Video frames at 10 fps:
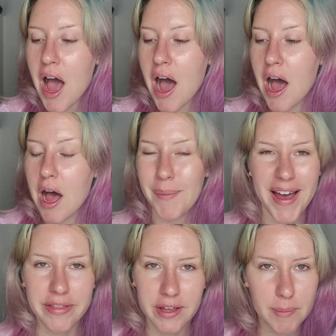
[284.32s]
I
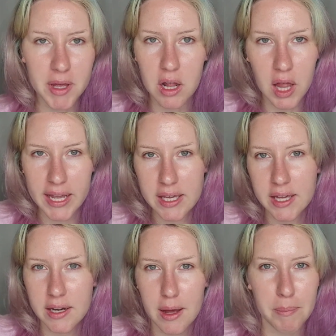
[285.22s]
think I'm gonna like
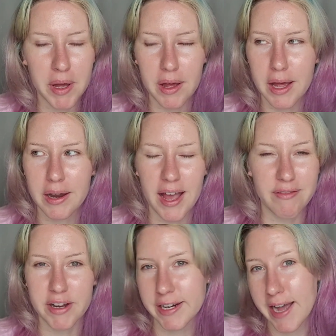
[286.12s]
it, but I
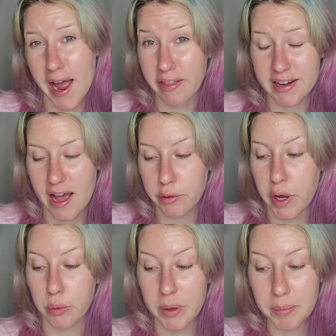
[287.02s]
very highly doubt
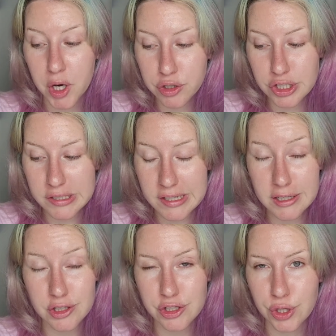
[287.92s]
I'll repurchase
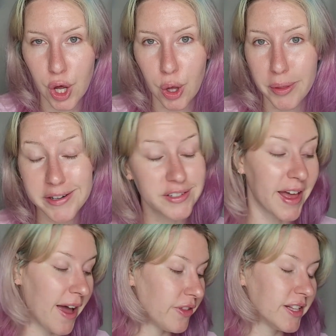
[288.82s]
it, so there's
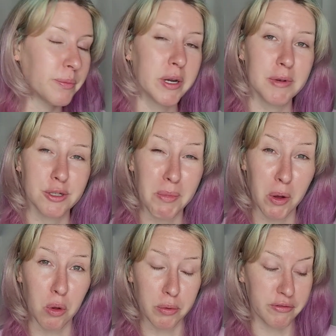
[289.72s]
that. That's pretty much my
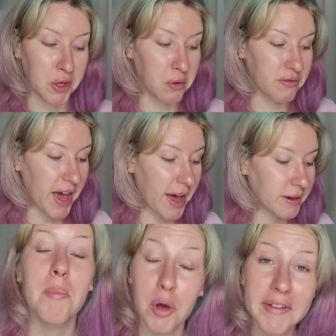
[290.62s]
whole review of that.
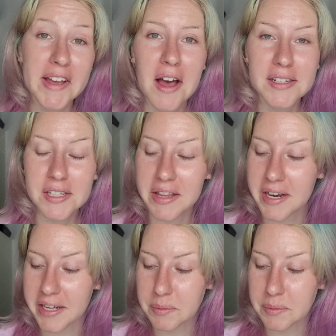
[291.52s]
Moving on to the next